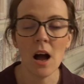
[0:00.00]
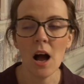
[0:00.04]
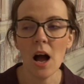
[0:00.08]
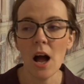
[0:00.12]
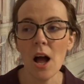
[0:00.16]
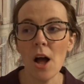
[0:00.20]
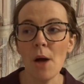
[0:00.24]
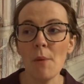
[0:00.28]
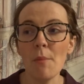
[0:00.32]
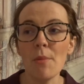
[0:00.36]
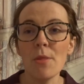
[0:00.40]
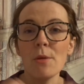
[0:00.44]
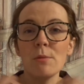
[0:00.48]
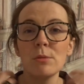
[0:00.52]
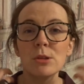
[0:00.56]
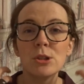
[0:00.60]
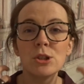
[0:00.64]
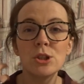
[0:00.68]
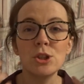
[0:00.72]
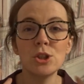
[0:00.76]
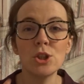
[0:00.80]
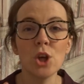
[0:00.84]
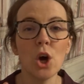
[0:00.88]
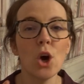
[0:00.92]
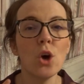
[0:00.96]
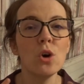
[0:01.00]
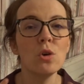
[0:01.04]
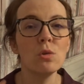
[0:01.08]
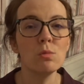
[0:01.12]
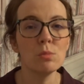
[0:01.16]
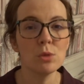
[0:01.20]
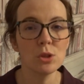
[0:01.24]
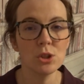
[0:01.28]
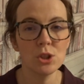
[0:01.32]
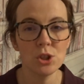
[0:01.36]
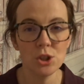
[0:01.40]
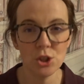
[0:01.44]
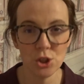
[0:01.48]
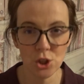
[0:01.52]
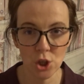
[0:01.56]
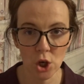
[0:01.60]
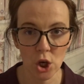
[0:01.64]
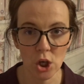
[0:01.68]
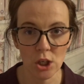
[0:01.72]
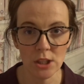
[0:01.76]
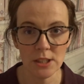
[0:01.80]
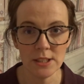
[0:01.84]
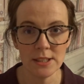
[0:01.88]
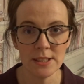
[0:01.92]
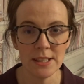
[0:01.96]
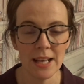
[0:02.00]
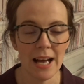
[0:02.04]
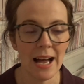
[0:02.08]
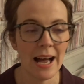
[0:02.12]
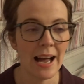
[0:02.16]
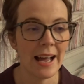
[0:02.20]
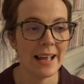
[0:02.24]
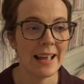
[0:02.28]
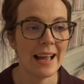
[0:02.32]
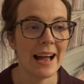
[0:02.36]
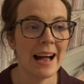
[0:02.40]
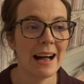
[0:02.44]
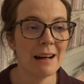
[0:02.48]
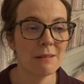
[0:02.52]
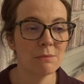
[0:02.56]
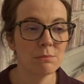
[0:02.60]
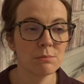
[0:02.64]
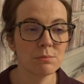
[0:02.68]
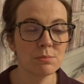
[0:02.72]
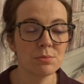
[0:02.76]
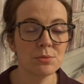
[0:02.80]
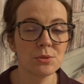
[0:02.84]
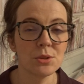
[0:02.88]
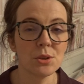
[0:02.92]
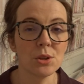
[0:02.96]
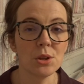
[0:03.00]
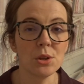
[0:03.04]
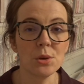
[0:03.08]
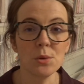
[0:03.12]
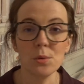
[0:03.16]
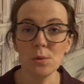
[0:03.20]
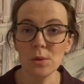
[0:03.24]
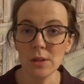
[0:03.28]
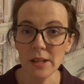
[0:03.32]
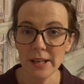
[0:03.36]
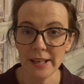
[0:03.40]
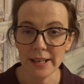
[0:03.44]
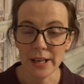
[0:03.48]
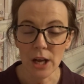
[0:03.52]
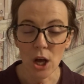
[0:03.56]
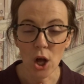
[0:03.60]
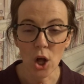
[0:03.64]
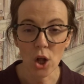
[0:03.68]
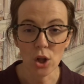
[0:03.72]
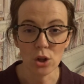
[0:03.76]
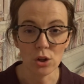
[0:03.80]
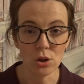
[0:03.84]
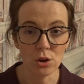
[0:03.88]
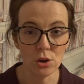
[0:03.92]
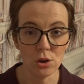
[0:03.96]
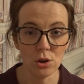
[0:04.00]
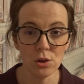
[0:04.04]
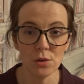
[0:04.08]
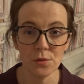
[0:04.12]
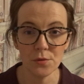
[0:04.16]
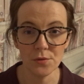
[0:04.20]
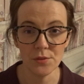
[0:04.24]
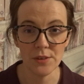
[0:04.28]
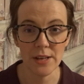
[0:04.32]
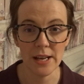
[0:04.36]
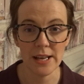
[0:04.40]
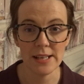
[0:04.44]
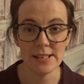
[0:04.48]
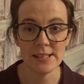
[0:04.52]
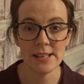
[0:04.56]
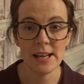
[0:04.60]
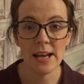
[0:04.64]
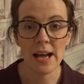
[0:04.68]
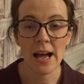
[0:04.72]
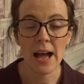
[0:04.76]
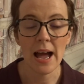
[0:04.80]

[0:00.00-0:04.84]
There was so much choice. I absolutely loved it.